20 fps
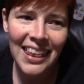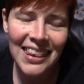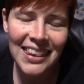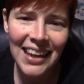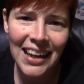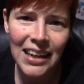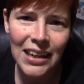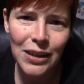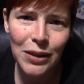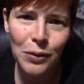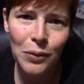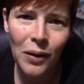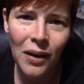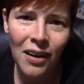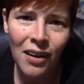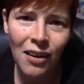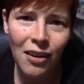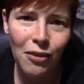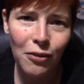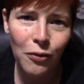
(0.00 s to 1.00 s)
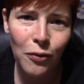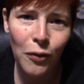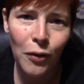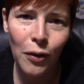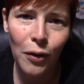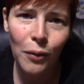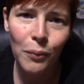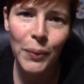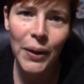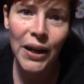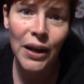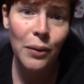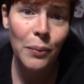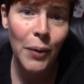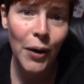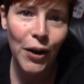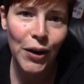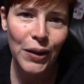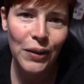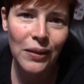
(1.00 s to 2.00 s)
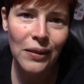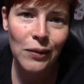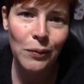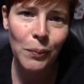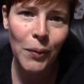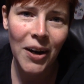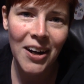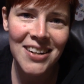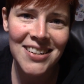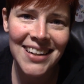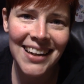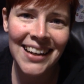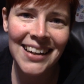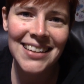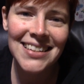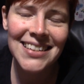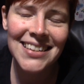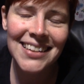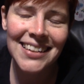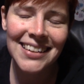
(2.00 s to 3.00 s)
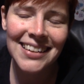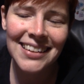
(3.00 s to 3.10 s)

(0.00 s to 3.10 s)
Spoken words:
thank you all for being a part of this project.